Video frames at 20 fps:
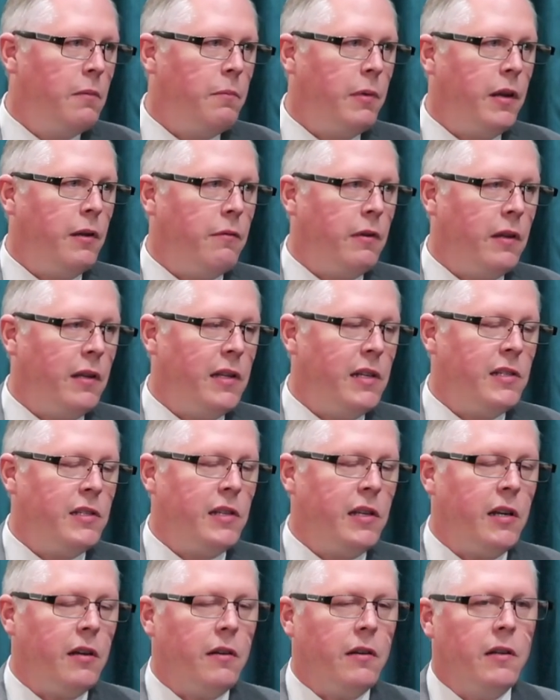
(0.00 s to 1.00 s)
being
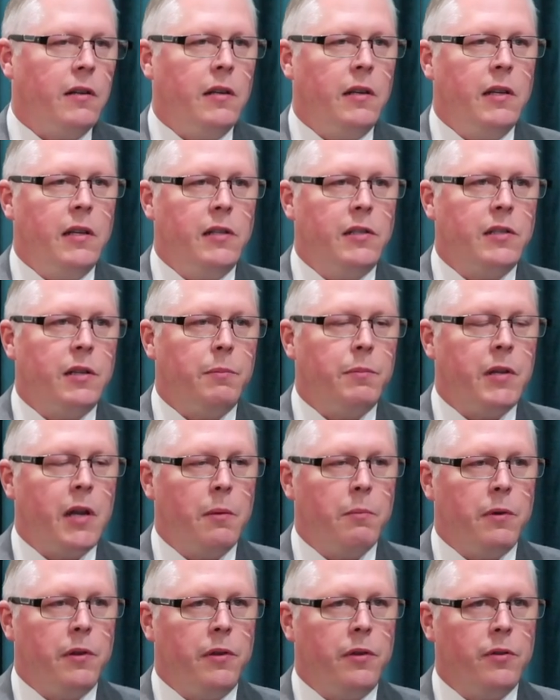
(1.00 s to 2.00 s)
released here in, in
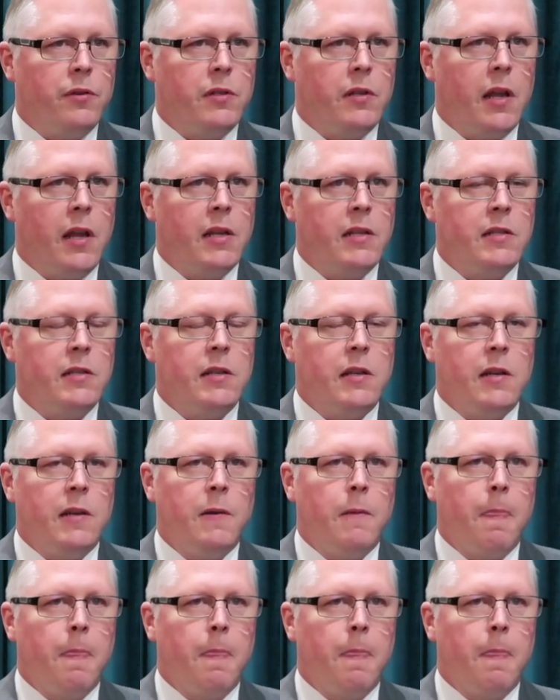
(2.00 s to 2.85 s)
September, those dates.